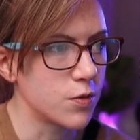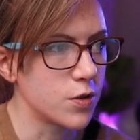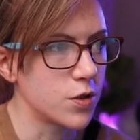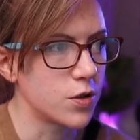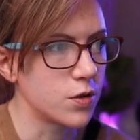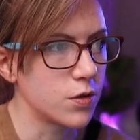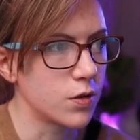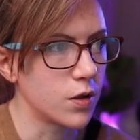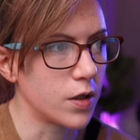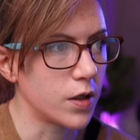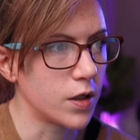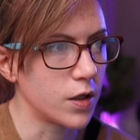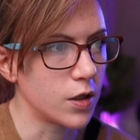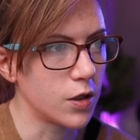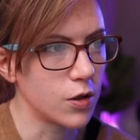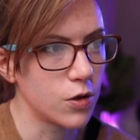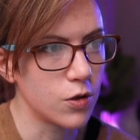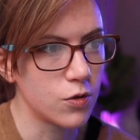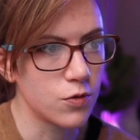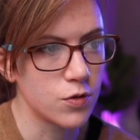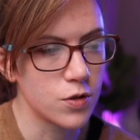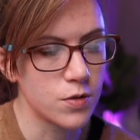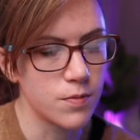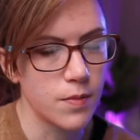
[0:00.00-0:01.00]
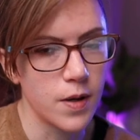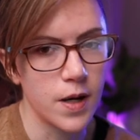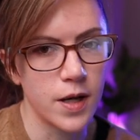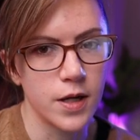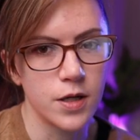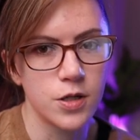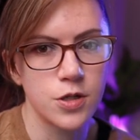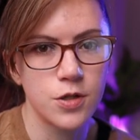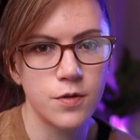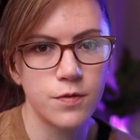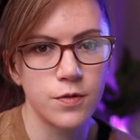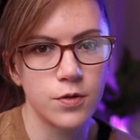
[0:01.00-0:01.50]
which are like a close
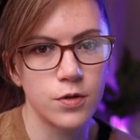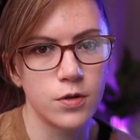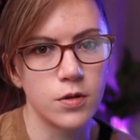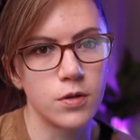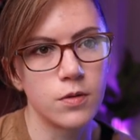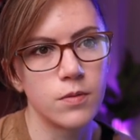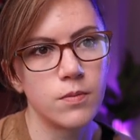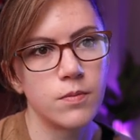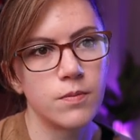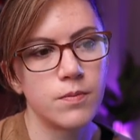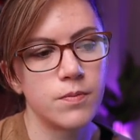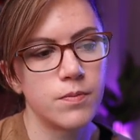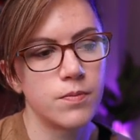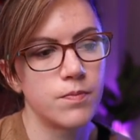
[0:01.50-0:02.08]
match for